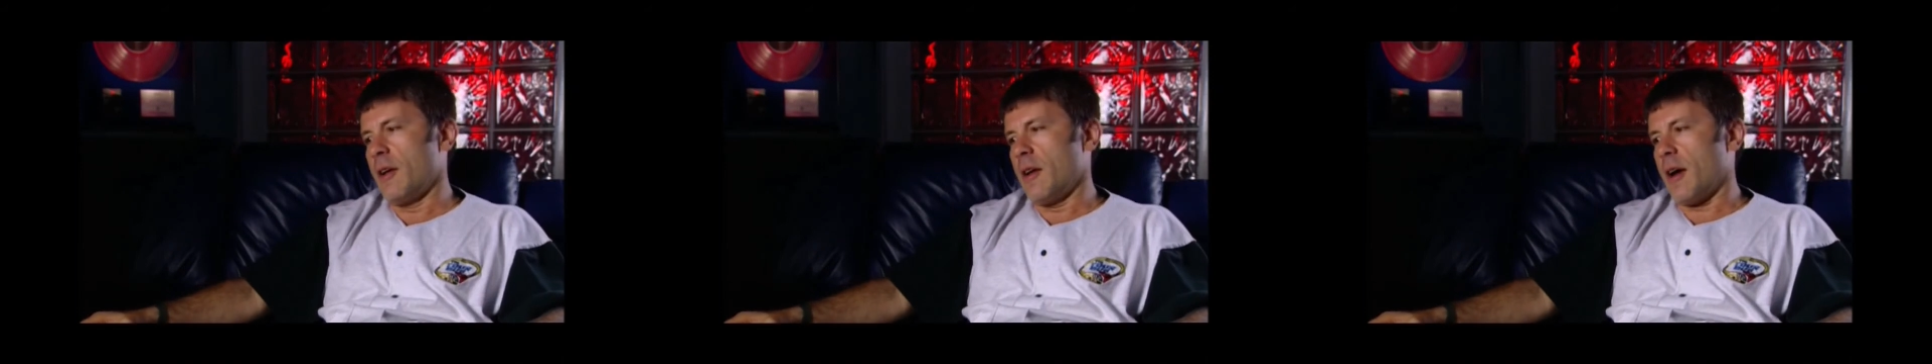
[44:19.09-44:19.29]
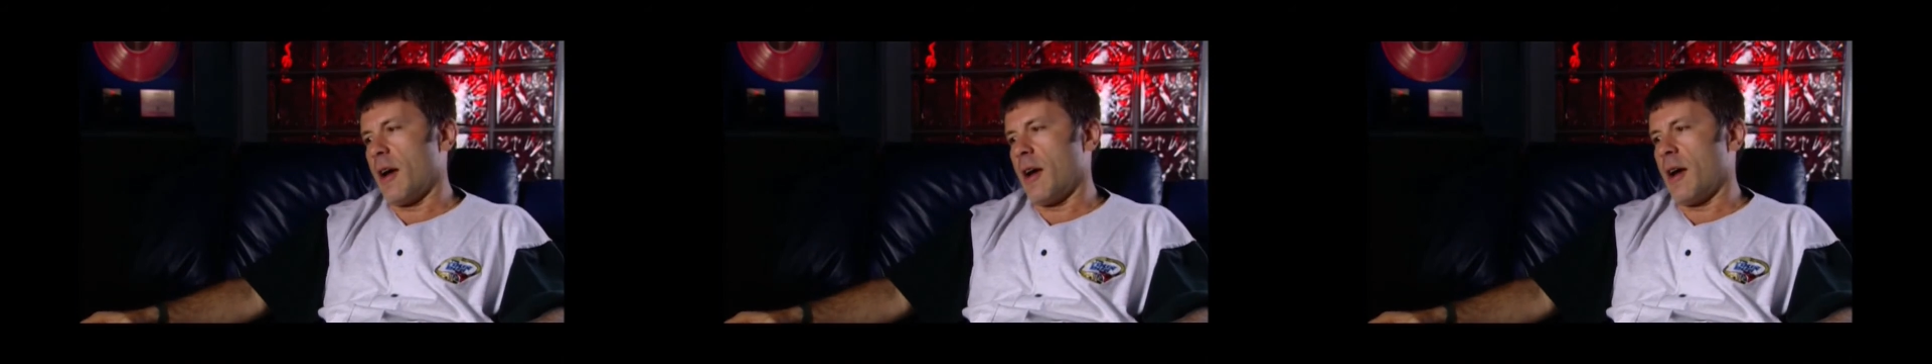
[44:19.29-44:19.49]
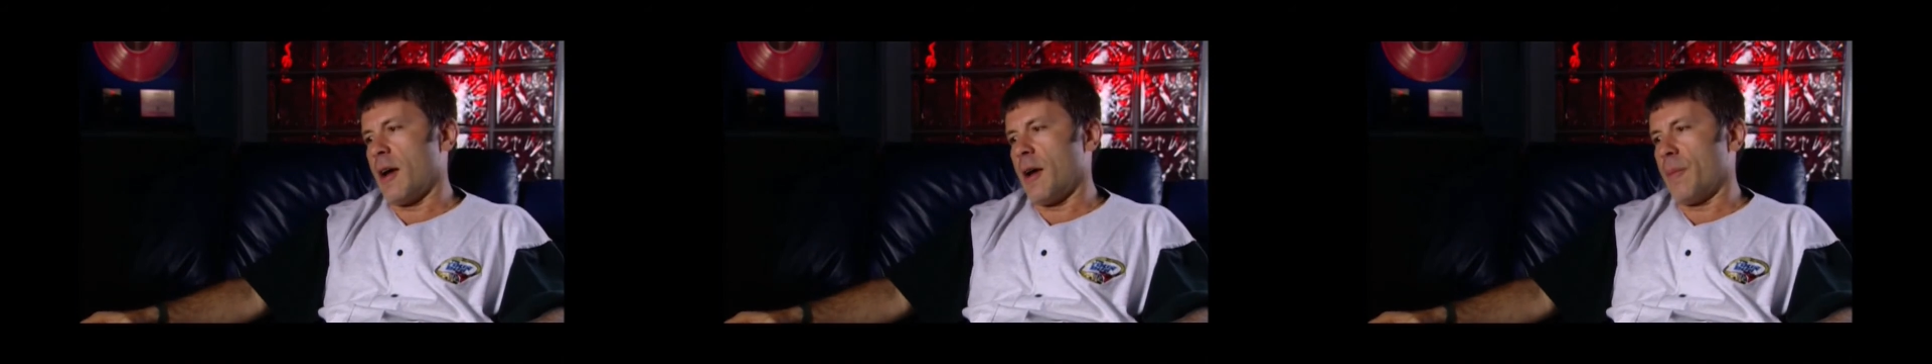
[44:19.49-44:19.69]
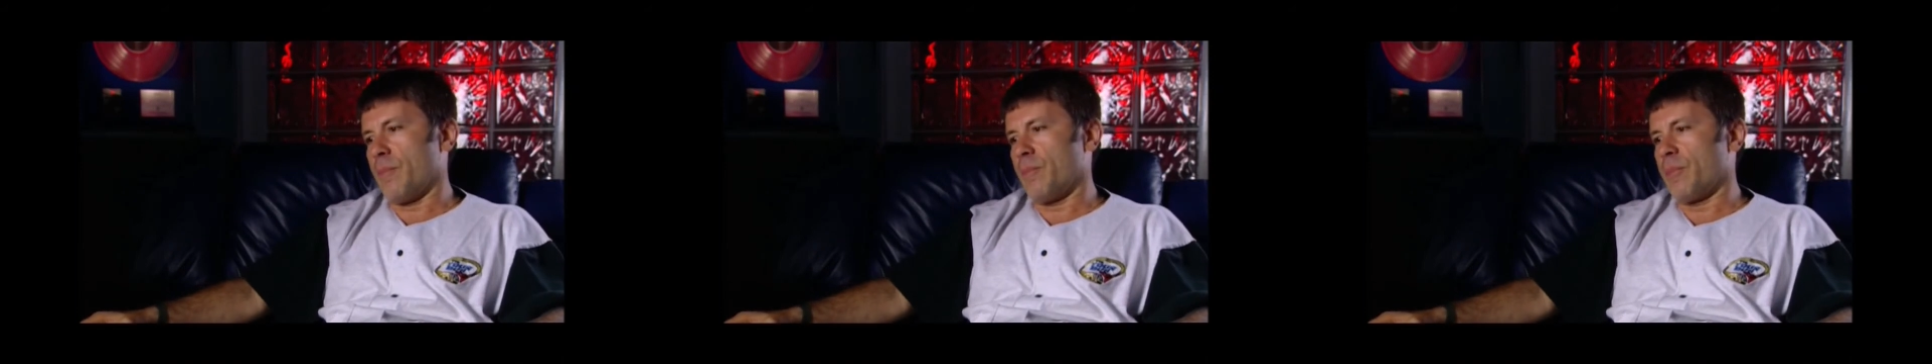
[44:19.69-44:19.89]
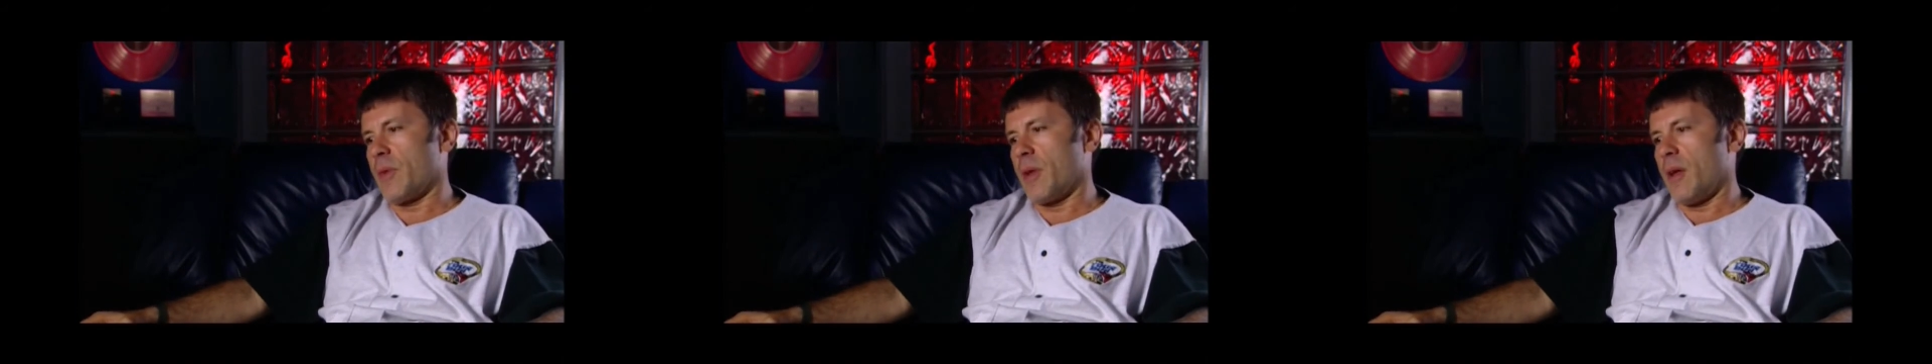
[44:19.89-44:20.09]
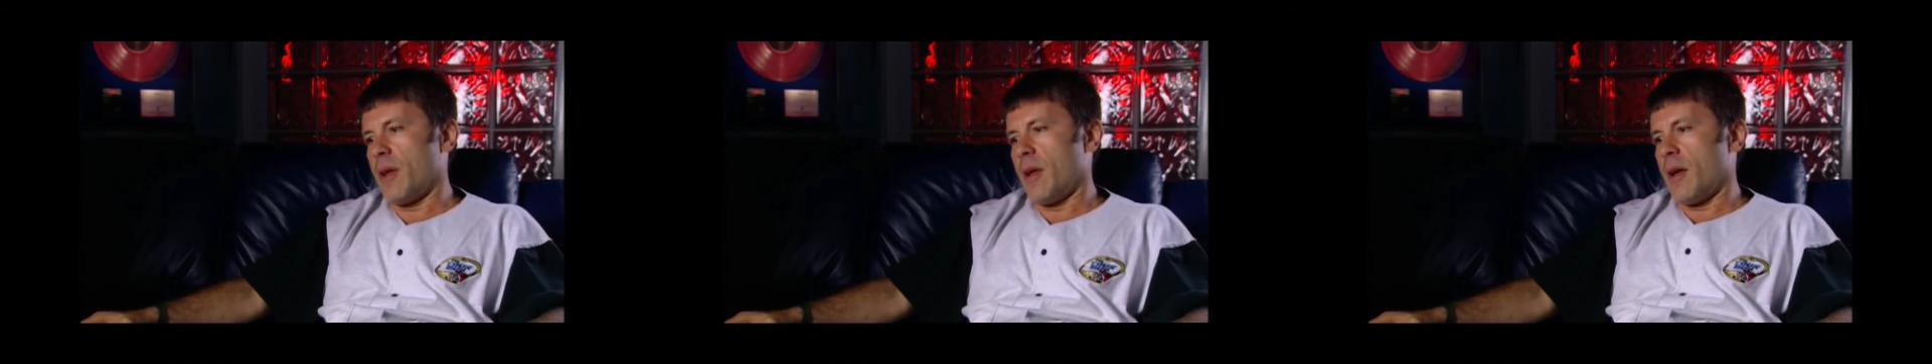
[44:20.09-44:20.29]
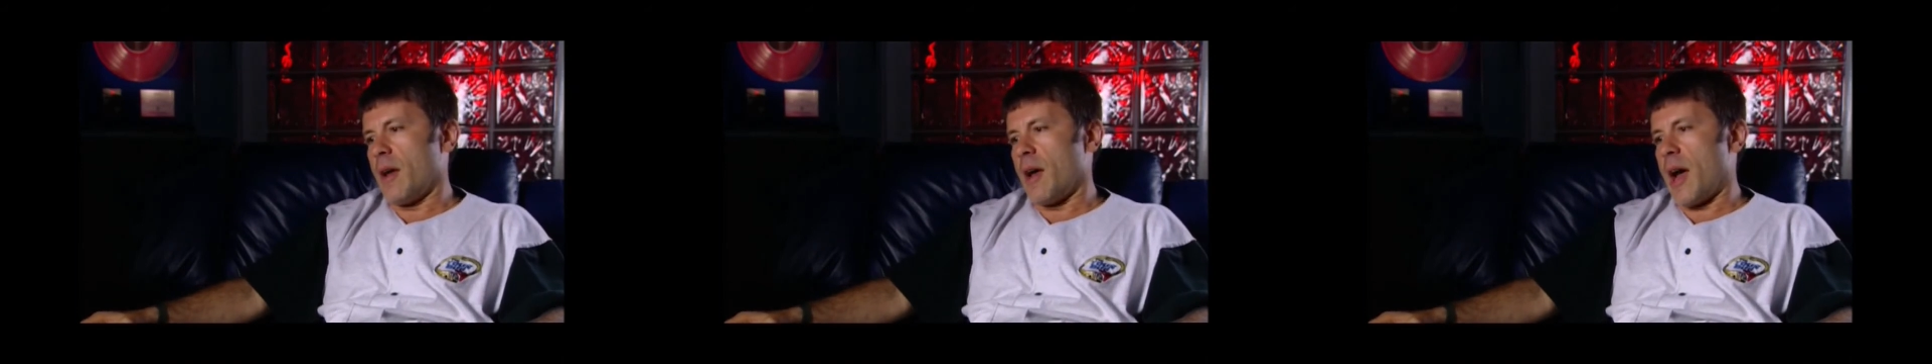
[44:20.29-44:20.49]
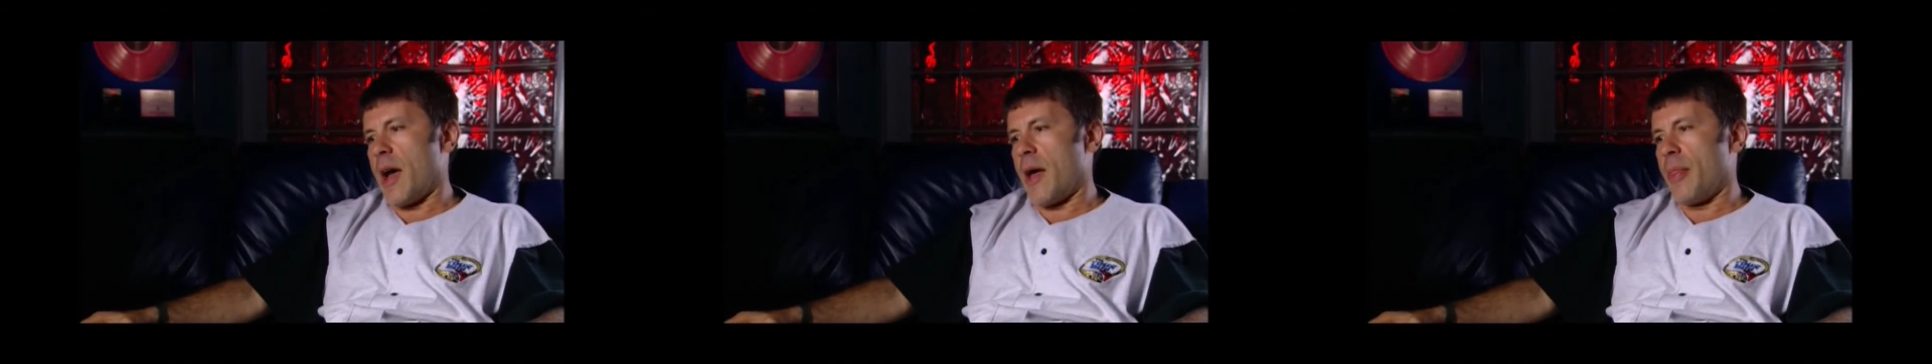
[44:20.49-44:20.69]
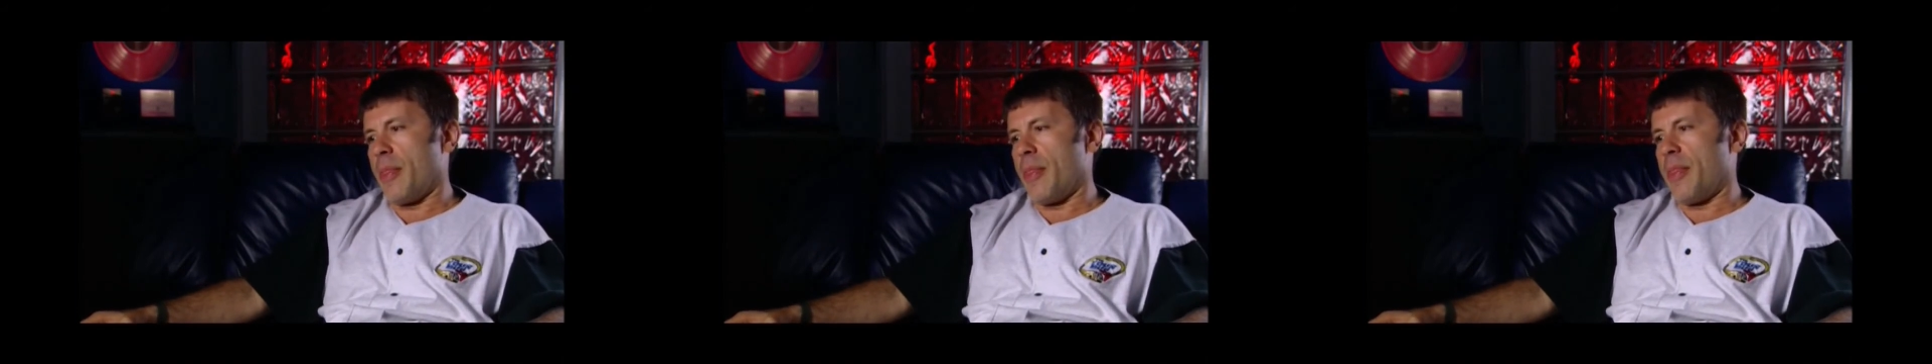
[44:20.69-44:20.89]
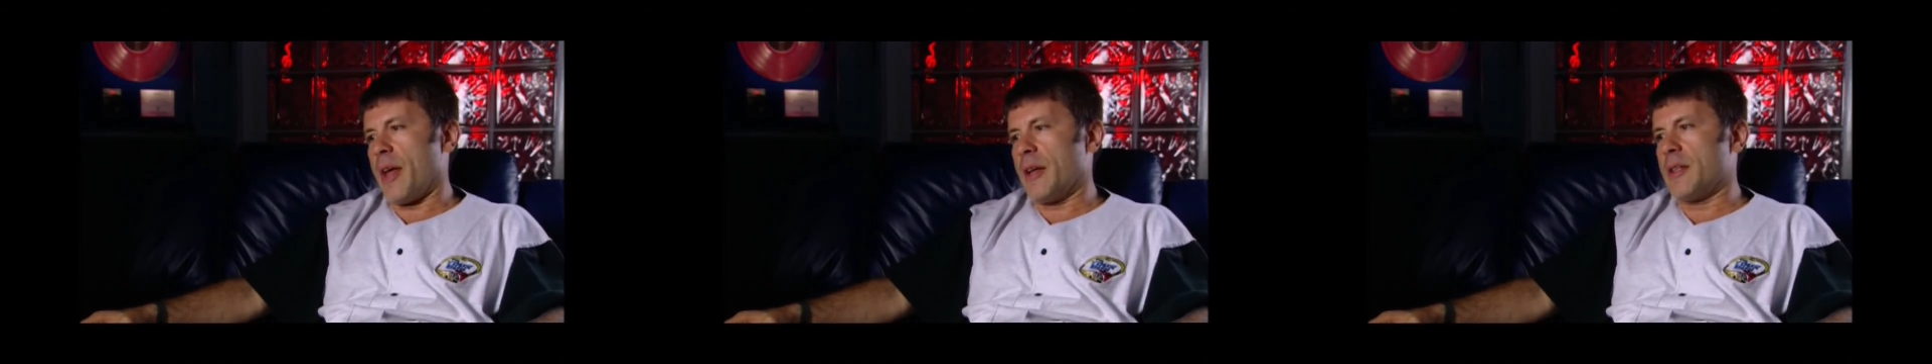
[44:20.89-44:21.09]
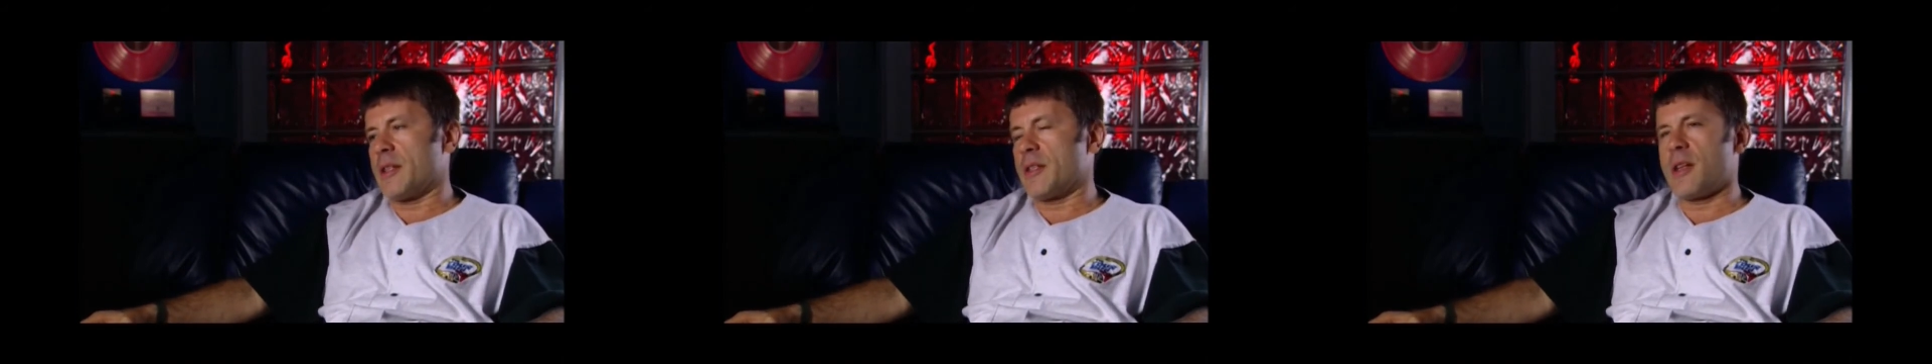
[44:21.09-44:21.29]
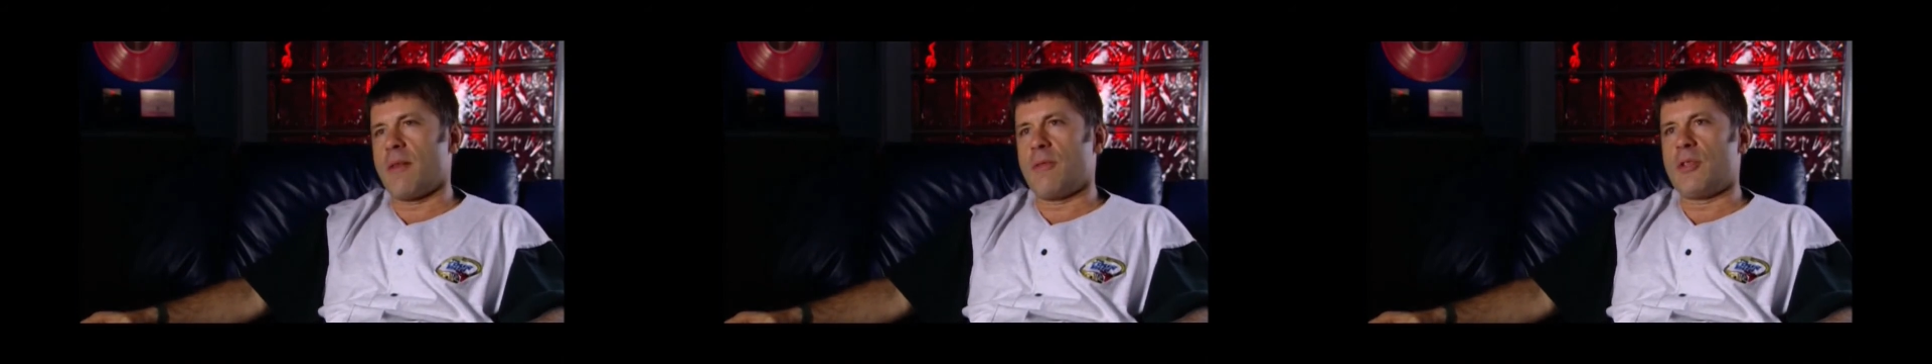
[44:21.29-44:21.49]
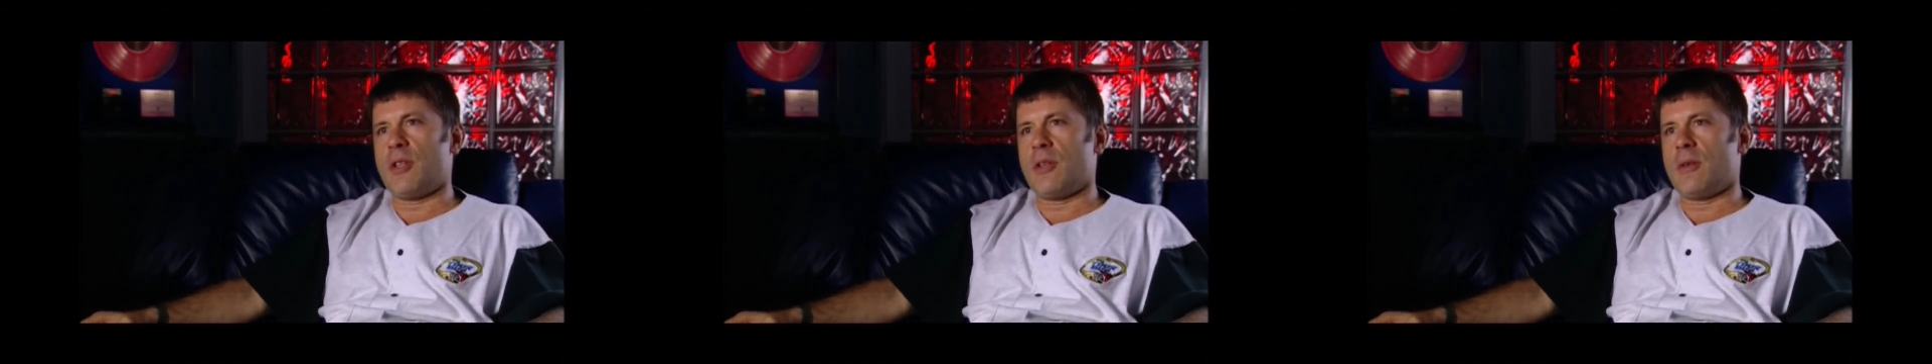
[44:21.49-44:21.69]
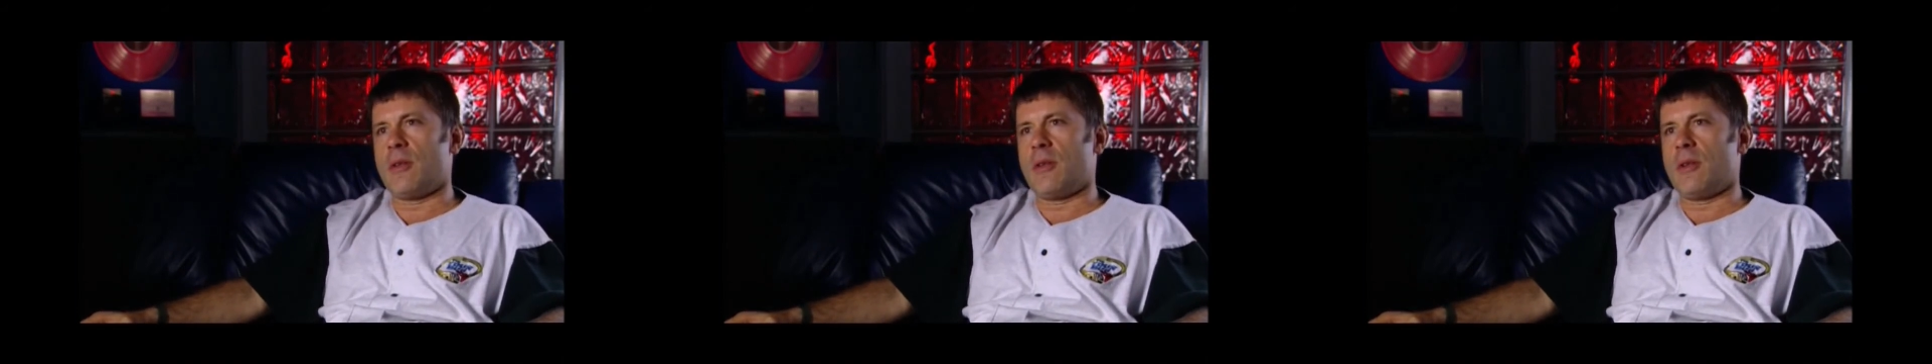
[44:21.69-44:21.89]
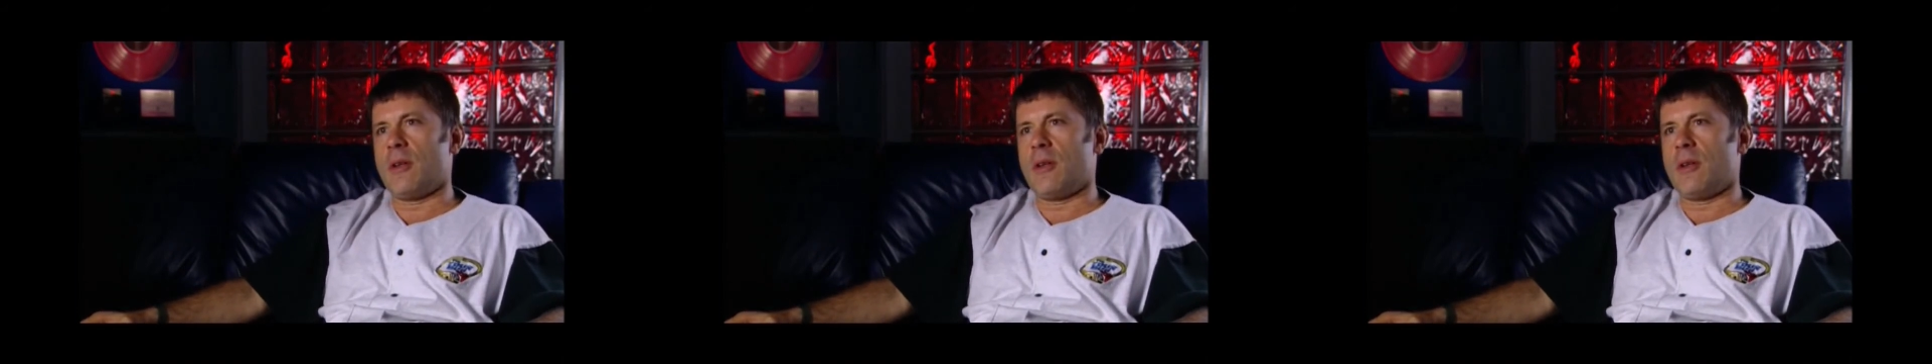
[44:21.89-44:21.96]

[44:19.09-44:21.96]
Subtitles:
and then discovered that